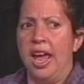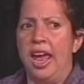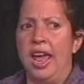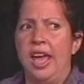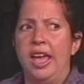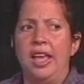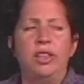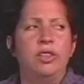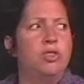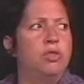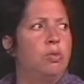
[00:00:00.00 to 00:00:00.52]

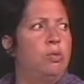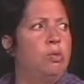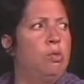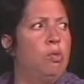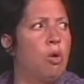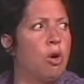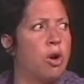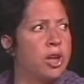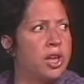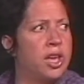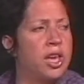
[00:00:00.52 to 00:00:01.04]
and
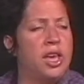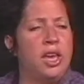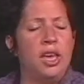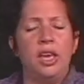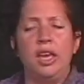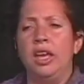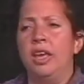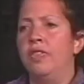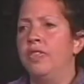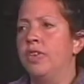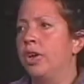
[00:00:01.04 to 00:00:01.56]

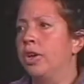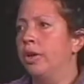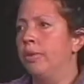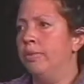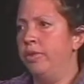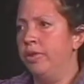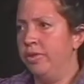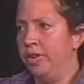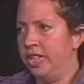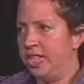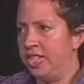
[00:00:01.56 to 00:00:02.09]
working in the
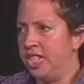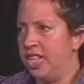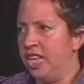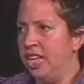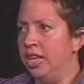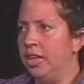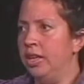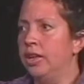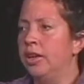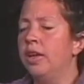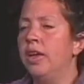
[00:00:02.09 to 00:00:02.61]

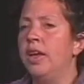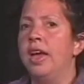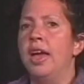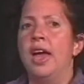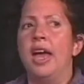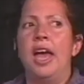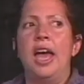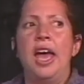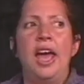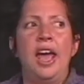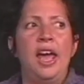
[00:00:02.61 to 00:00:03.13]
community
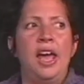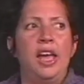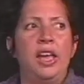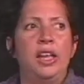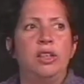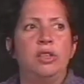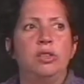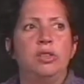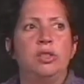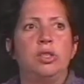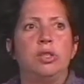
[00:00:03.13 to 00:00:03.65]

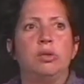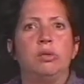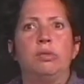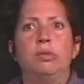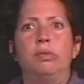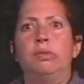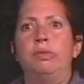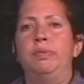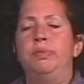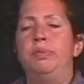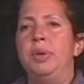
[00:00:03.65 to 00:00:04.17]
and
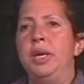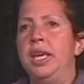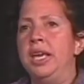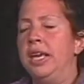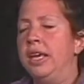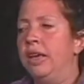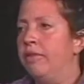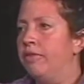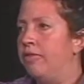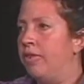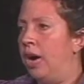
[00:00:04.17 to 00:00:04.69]

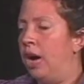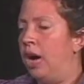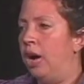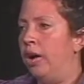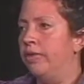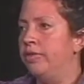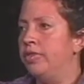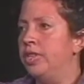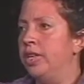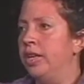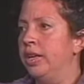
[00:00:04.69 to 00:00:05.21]
being
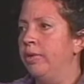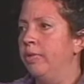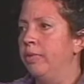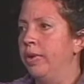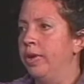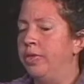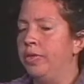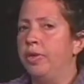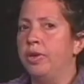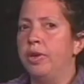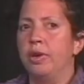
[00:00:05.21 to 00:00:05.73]
involved
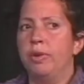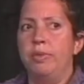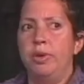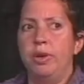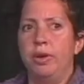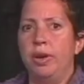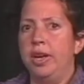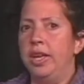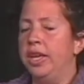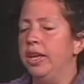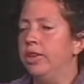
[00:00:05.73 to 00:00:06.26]
with
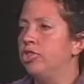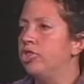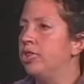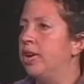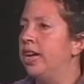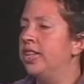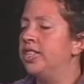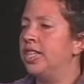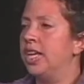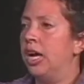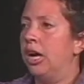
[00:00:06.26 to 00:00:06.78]
community and
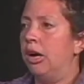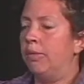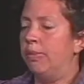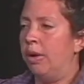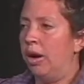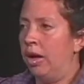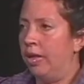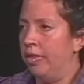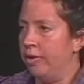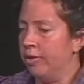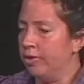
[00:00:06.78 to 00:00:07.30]
trying to help
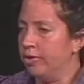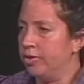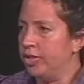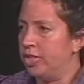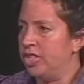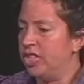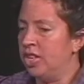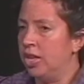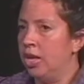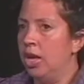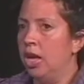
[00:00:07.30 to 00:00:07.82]

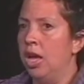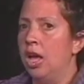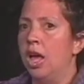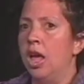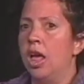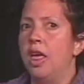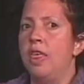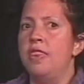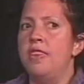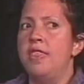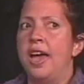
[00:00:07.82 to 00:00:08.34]
others,
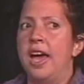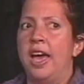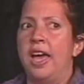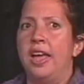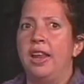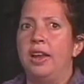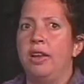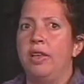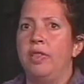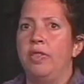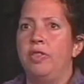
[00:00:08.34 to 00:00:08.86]

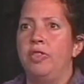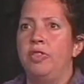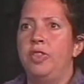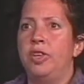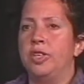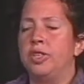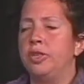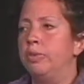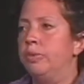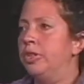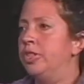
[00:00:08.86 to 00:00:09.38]
that
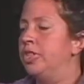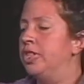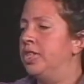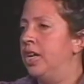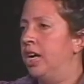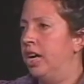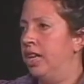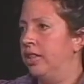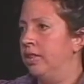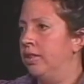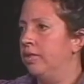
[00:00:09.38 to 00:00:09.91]
this was
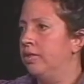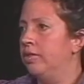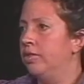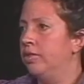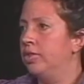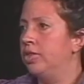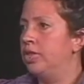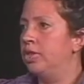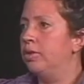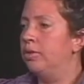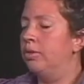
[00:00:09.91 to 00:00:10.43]
done
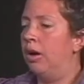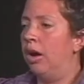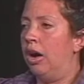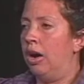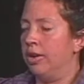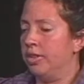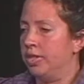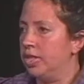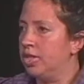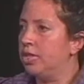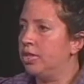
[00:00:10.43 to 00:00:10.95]
to
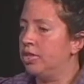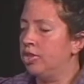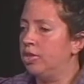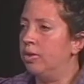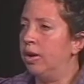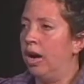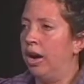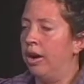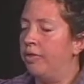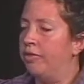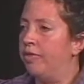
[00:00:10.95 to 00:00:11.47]
us,
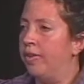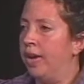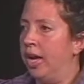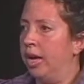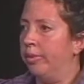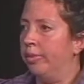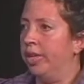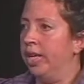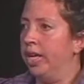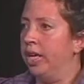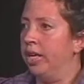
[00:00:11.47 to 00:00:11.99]
to our
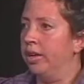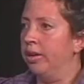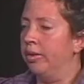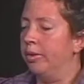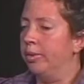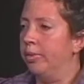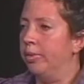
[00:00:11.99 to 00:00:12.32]
family.